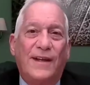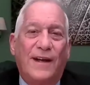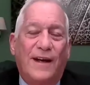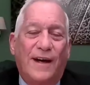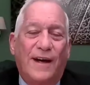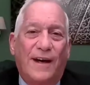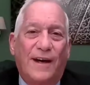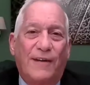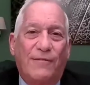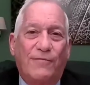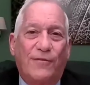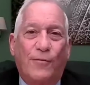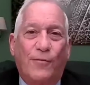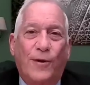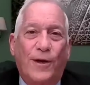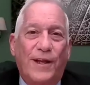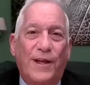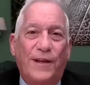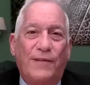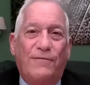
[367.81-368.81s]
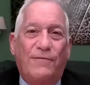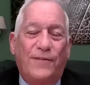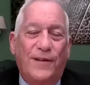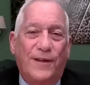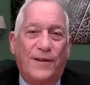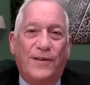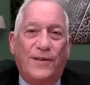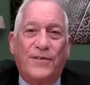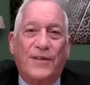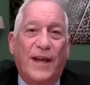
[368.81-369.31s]
for what he
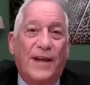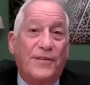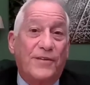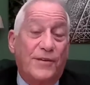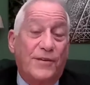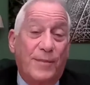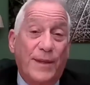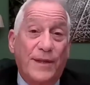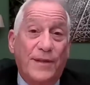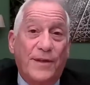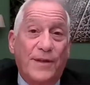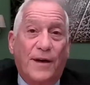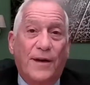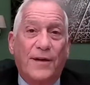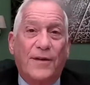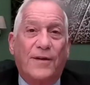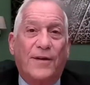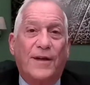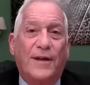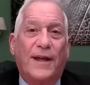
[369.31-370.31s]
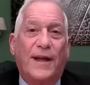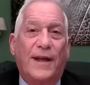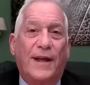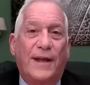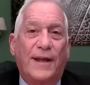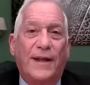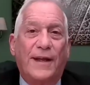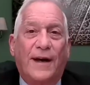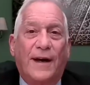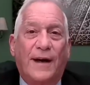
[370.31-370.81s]
feels has to be done on
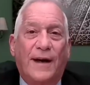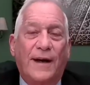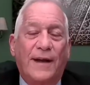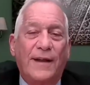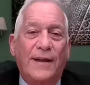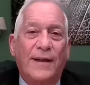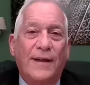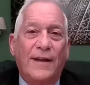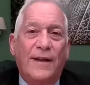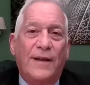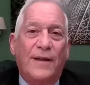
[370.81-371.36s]
AI.